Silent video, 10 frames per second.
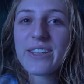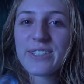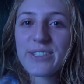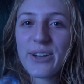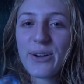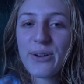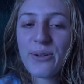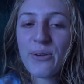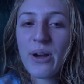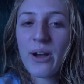
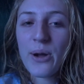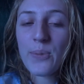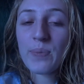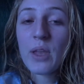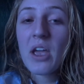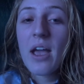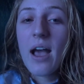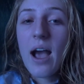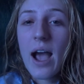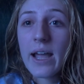So
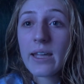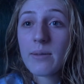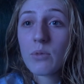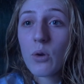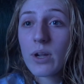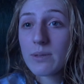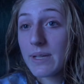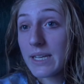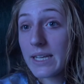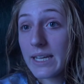I am going to
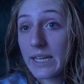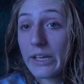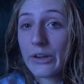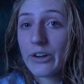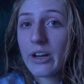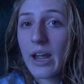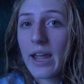be ending it here,